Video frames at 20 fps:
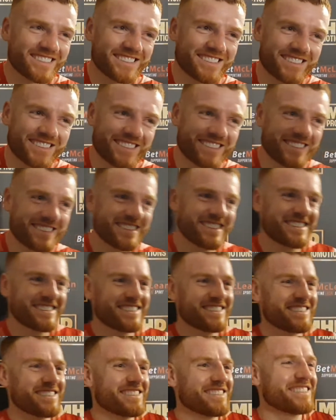no, well, listen,
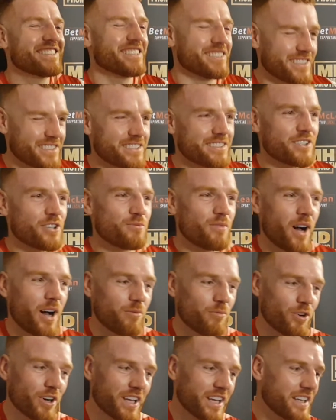thanks very much for your time and enjoy the
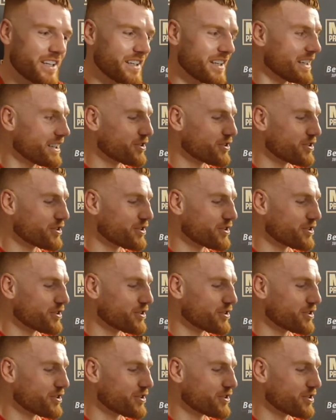rest of your evening.